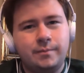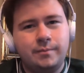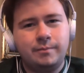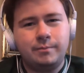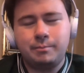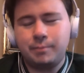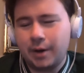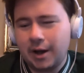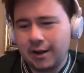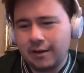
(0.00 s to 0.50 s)

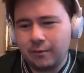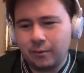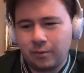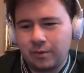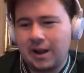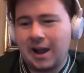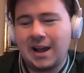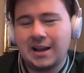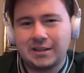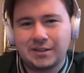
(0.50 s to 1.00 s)
But
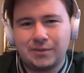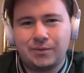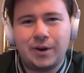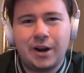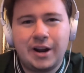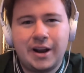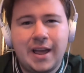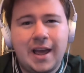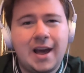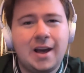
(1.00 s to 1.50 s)
as of
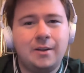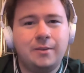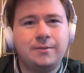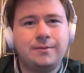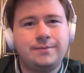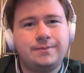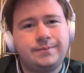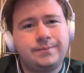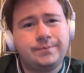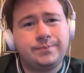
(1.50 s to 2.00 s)
right now,
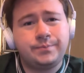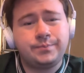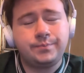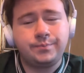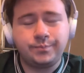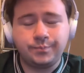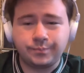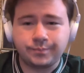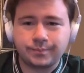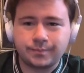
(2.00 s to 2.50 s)

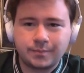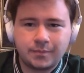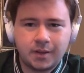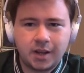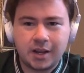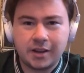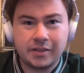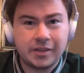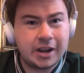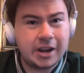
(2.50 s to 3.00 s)

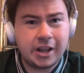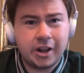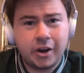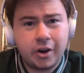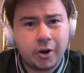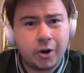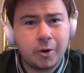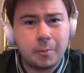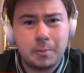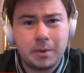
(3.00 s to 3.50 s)
they didn't
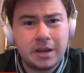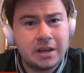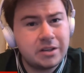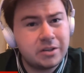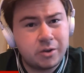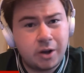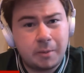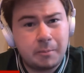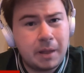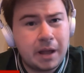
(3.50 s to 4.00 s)
hurt me,
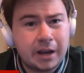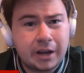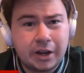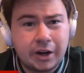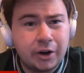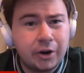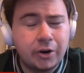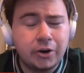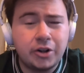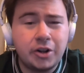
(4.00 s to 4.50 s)
so I'm not going to
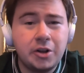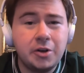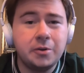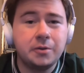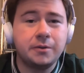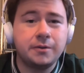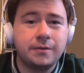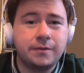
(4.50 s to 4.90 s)
hurt you.